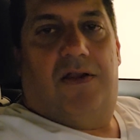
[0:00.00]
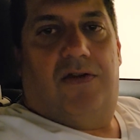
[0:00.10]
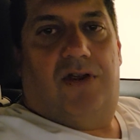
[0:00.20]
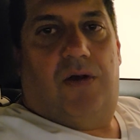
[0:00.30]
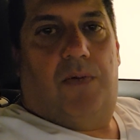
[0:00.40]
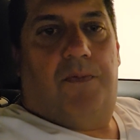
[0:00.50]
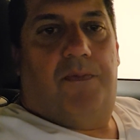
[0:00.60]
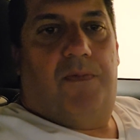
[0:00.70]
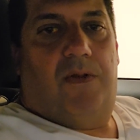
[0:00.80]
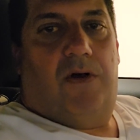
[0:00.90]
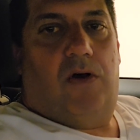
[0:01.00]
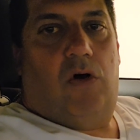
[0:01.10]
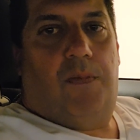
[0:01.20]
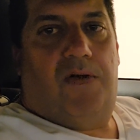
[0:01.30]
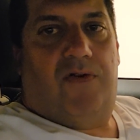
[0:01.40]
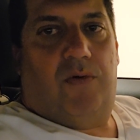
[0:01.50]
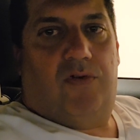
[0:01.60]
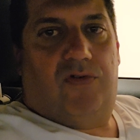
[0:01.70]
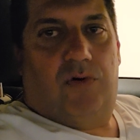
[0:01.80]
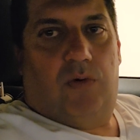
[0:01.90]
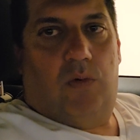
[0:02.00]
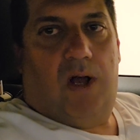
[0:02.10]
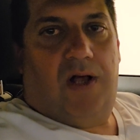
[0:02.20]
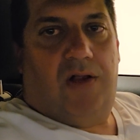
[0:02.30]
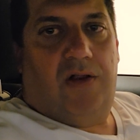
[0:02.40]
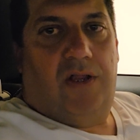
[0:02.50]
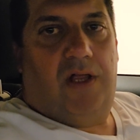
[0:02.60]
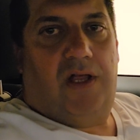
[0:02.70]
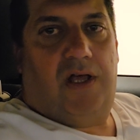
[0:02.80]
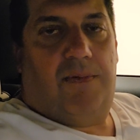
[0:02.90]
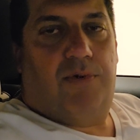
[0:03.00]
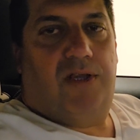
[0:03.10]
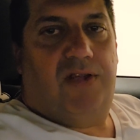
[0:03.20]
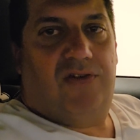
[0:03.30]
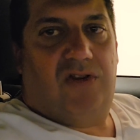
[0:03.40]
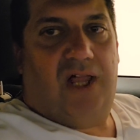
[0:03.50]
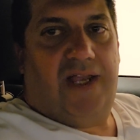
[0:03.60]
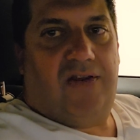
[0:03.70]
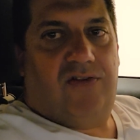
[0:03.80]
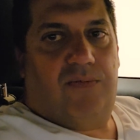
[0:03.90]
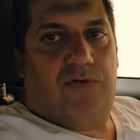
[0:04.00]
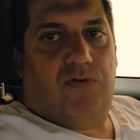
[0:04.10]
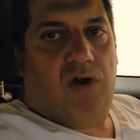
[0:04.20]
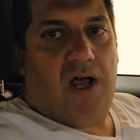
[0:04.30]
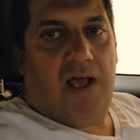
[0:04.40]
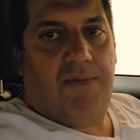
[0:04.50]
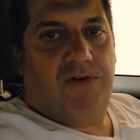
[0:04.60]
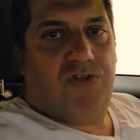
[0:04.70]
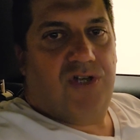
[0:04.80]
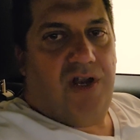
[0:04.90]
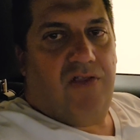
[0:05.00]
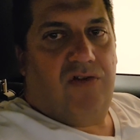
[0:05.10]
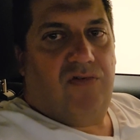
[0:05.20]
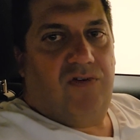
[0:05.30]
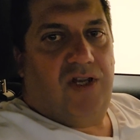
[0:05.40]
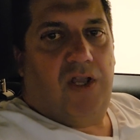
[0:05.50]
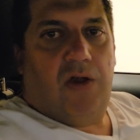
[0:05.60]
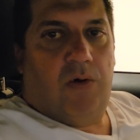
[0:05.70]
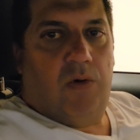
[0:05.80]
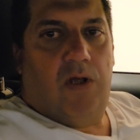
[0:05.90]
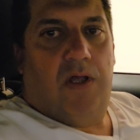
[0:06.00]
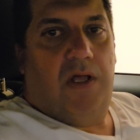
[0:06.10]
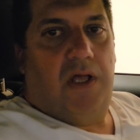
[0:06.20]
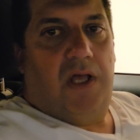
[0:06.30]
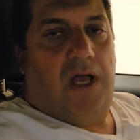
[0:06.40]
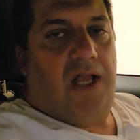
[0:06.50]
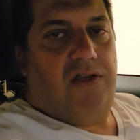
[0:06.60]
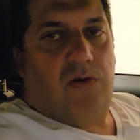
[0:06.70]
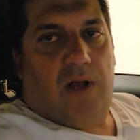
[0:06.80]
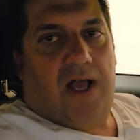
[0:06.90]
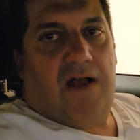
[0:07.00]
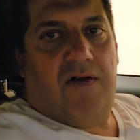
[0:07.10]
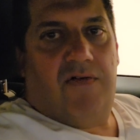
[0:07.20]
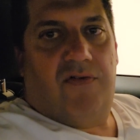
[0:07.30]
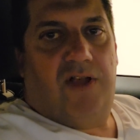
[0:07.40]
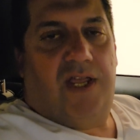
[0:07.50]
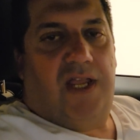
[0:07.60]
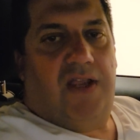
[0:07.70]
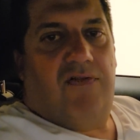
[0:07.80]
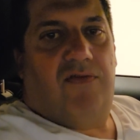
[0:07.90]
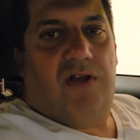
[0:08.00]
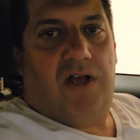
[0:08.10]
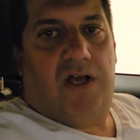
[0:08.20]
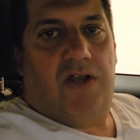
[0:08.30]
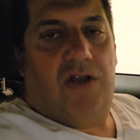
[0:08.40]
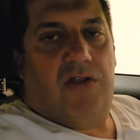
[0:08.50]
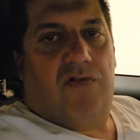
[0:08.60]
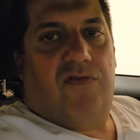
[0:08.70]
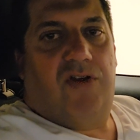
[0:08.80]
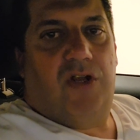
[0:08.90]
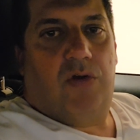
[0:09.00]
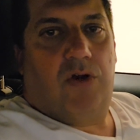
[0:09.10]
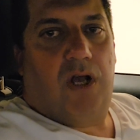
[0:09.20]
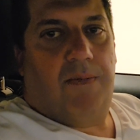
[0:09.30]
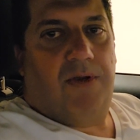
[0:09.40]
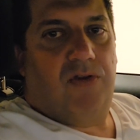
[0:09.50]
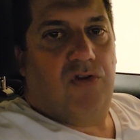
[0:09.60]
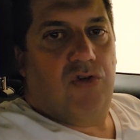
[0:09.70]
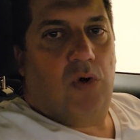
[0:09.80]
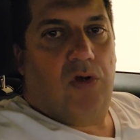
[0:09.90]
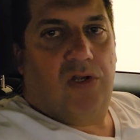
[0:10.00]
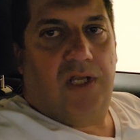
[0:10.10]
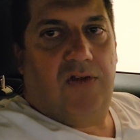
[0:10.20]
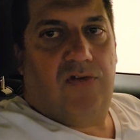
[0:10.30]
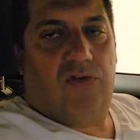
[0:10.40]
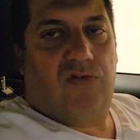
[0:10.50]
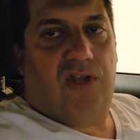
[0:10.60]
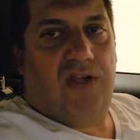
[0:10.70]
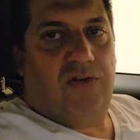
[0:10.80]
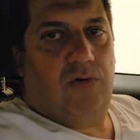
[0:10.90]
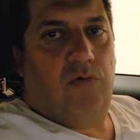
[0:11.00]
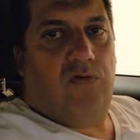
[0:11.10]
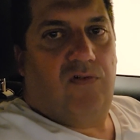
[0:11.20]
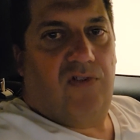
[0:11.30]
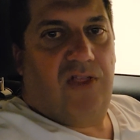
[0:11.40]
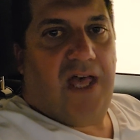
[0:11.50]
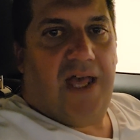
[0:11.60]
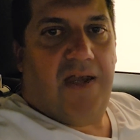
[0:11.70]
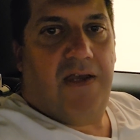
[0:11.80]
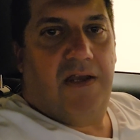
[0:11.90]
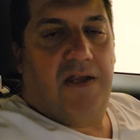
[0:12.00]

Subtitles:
So hope everyone's doing well. Please like, subscribe, and share this video. I do have another video coming shortly, so stay tuned for that.